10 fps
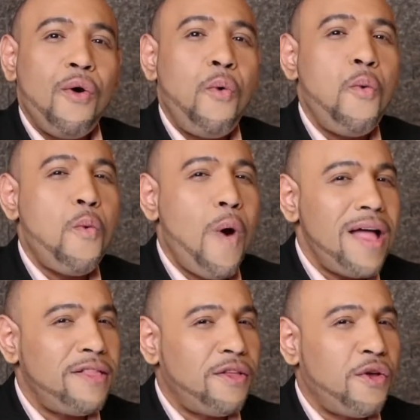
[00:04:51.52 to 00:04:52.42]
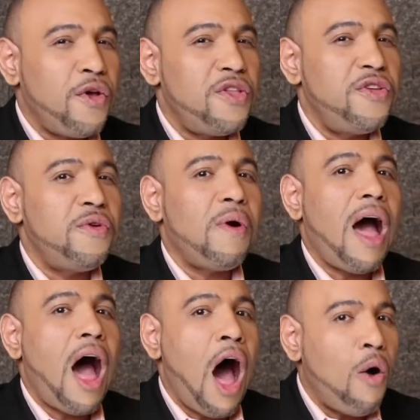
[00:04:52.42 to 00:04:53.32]
What could
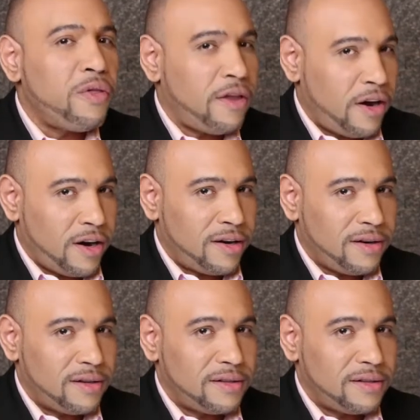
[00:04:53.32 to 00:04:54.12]
you alter